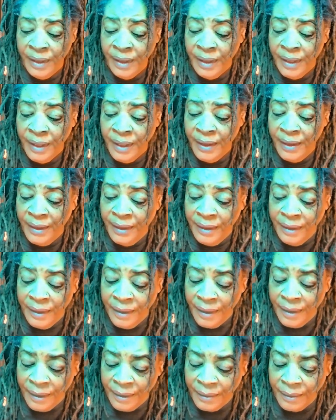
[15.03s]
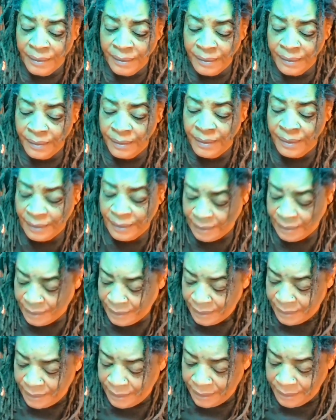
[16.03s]

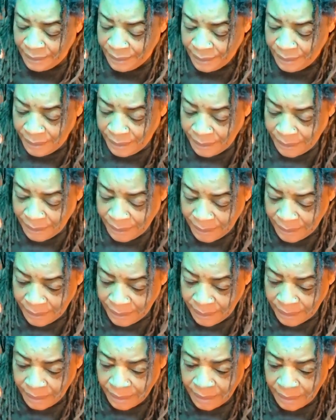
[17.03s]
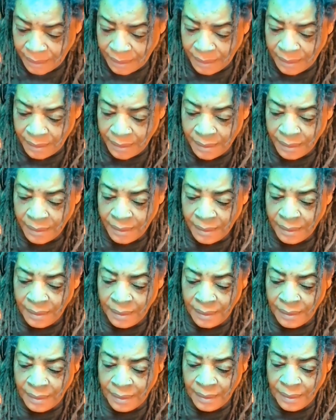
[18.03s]

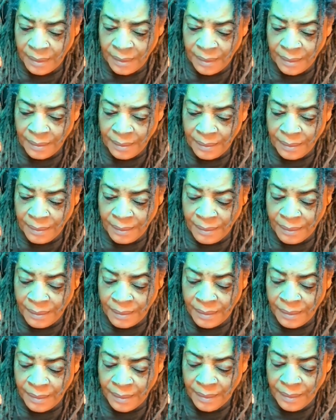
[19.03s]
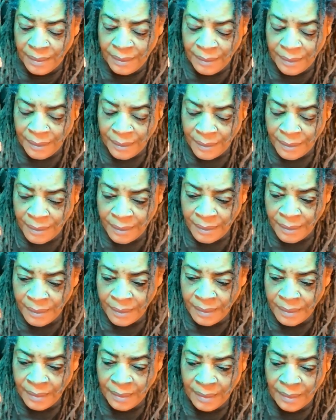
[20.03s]

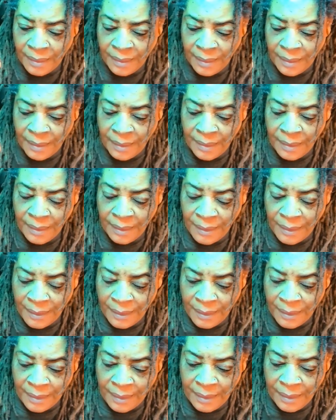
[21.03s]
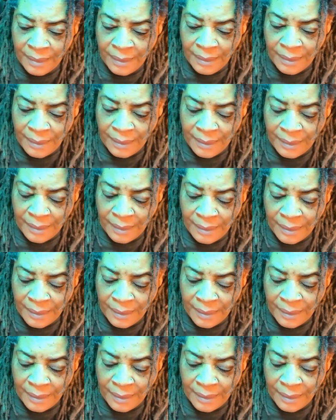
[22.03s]
No one is speaking in this clip.